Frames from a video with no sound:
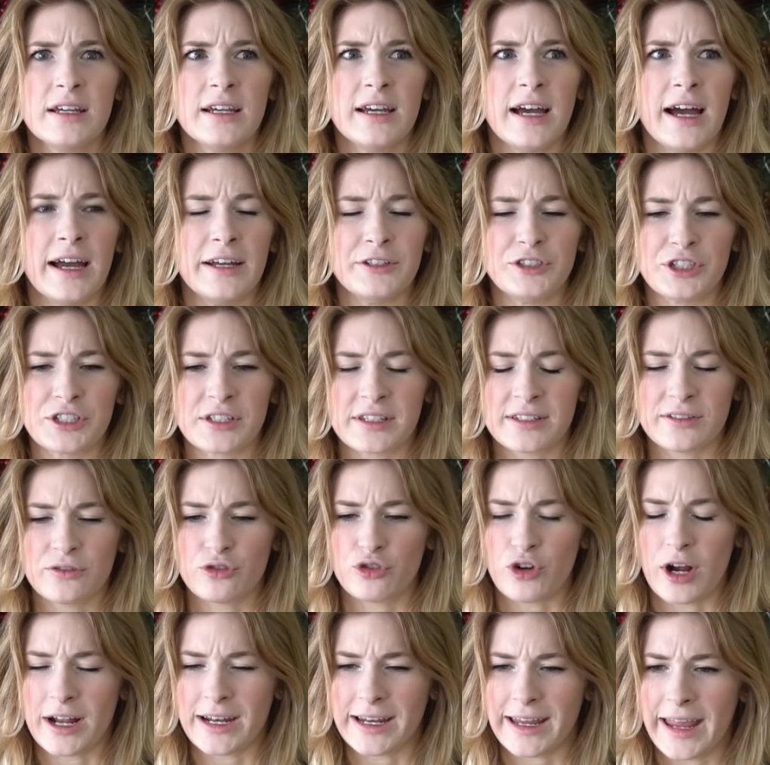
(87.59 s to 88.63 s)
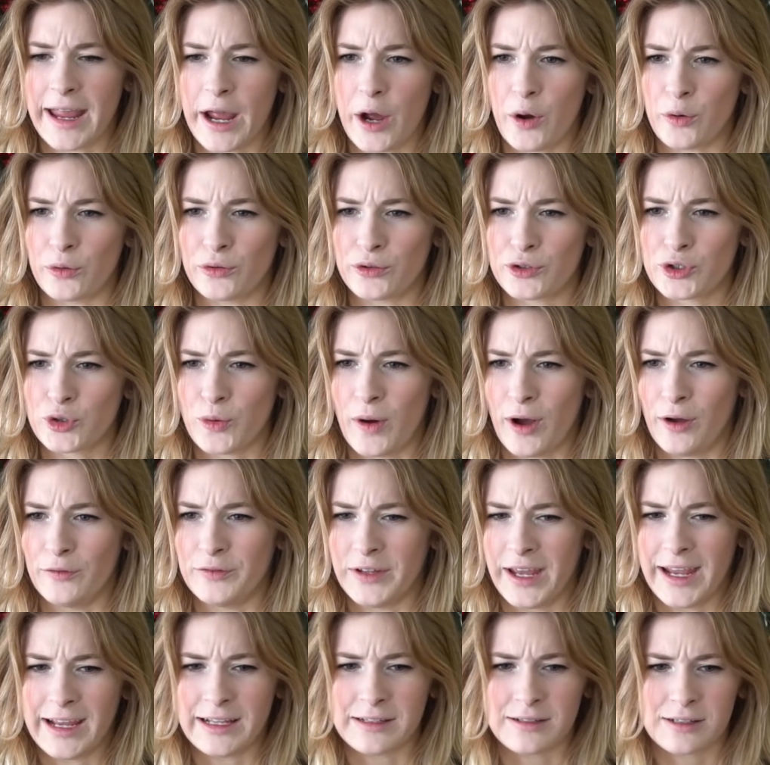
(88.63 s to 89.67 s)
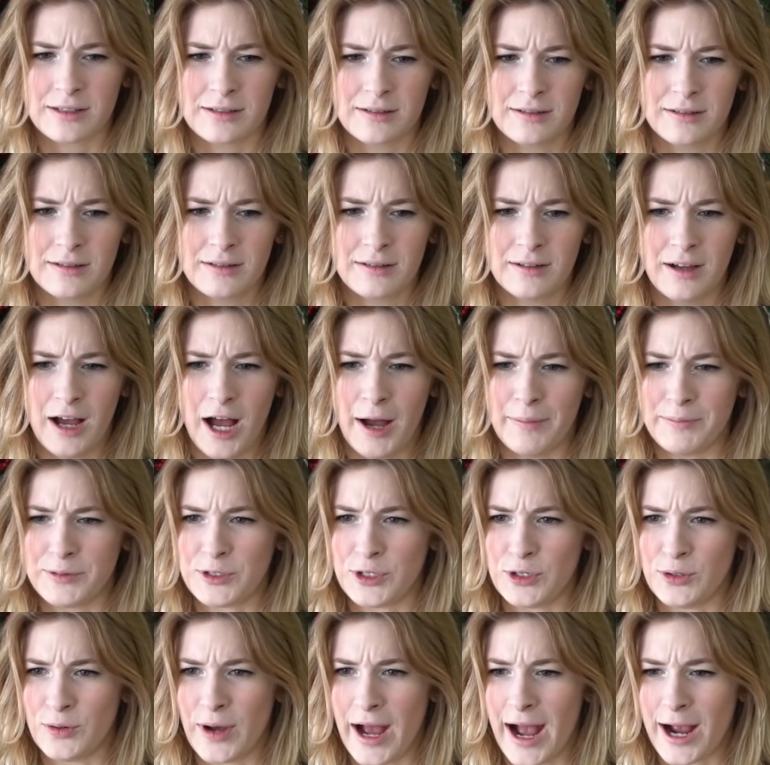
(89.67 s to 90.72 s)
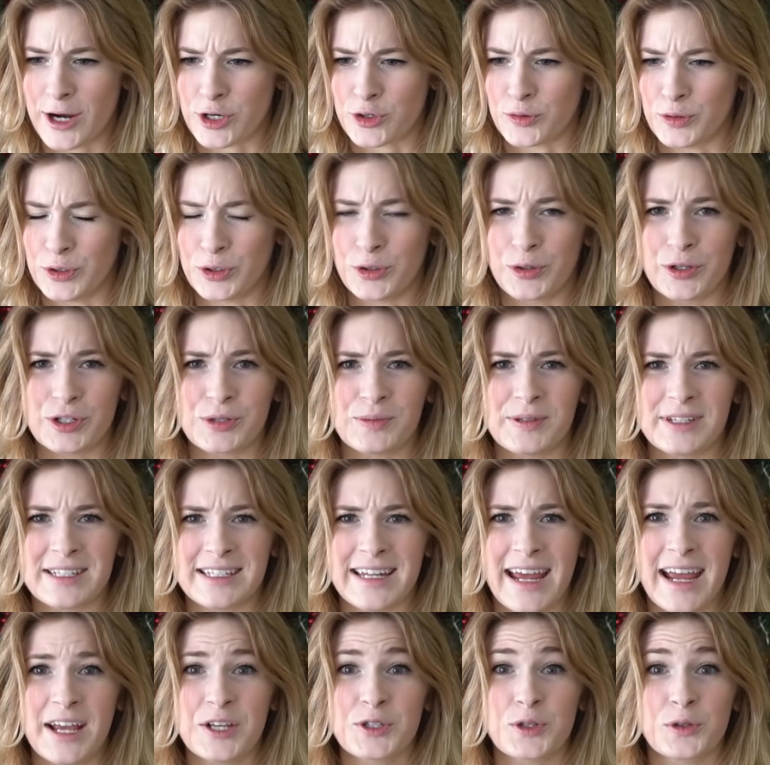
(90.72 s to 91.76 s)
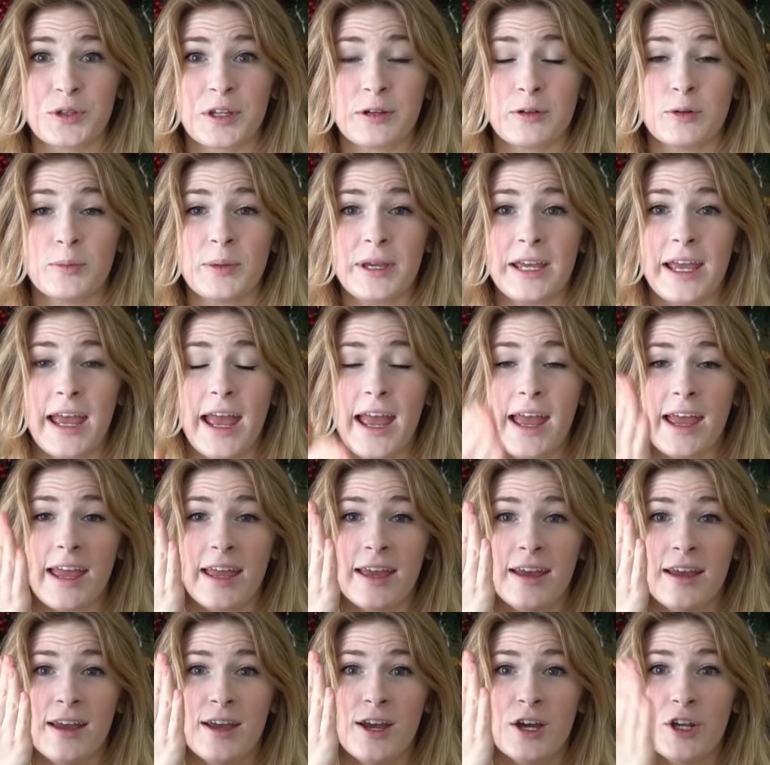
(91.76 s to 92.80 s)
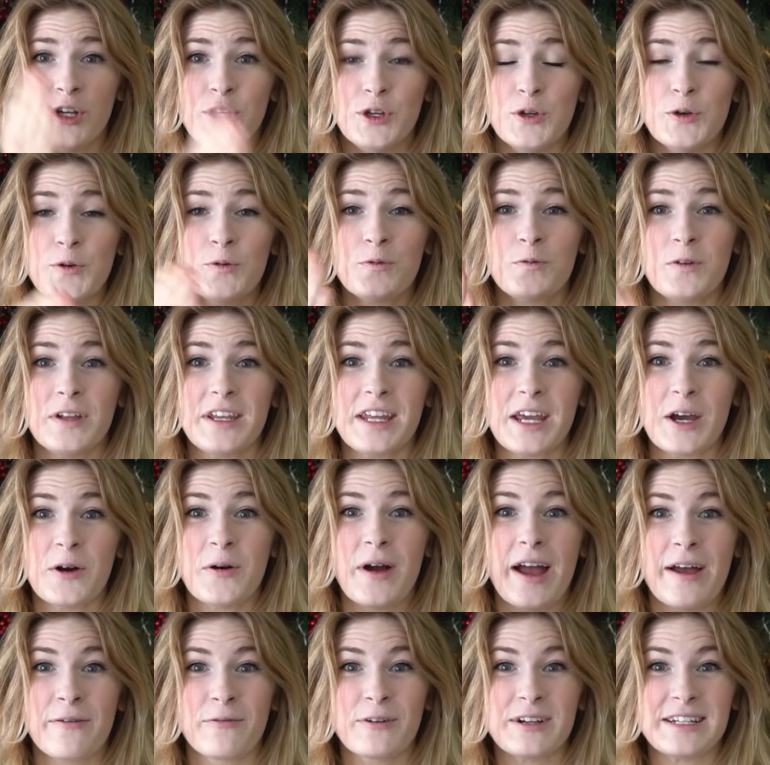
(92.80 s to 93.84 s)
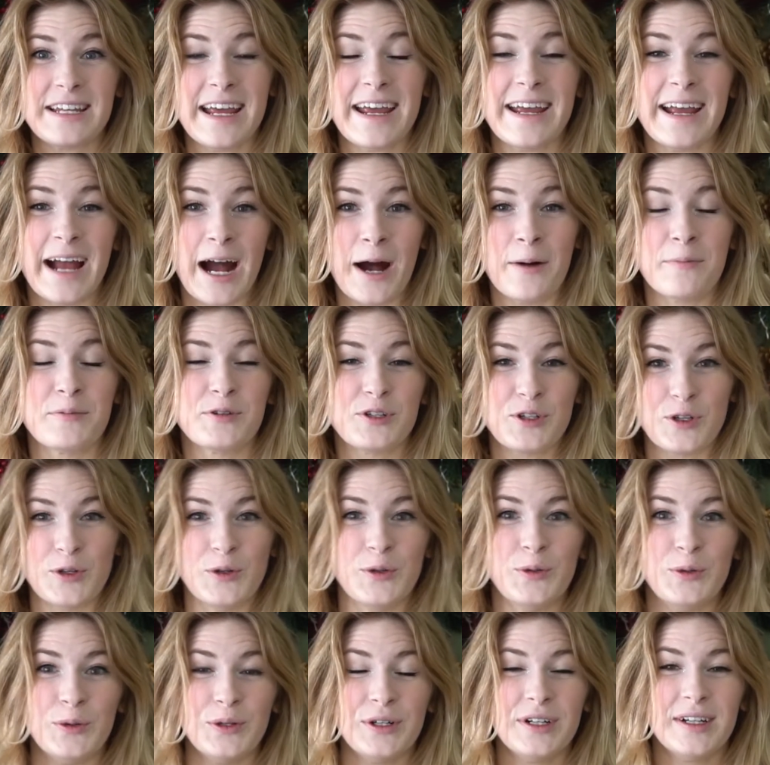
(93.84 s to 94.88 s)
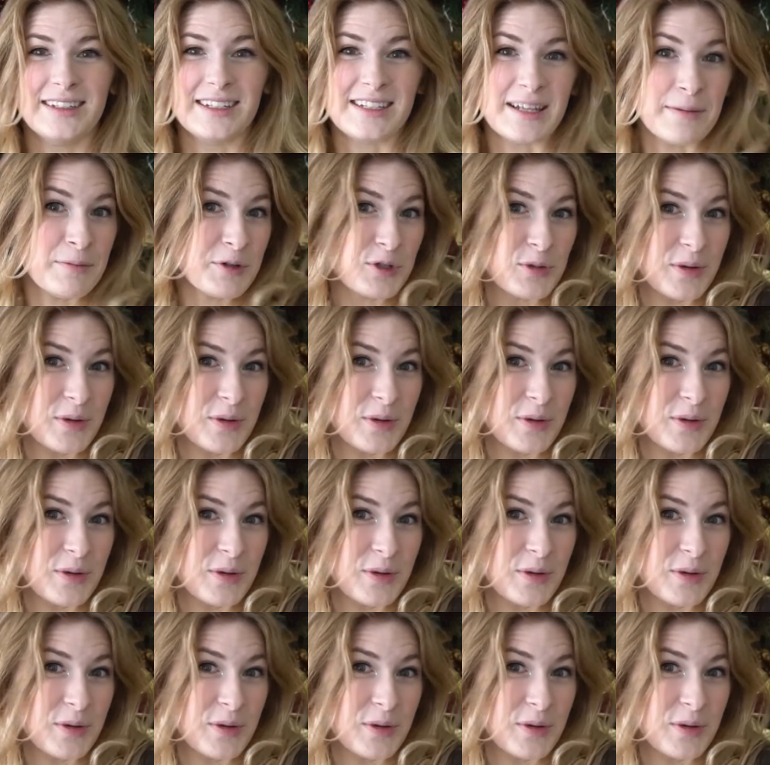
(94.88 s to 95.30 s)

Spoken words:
I just tried to count 12 days up to actual Christmas Day, so there will be a new video every day up to December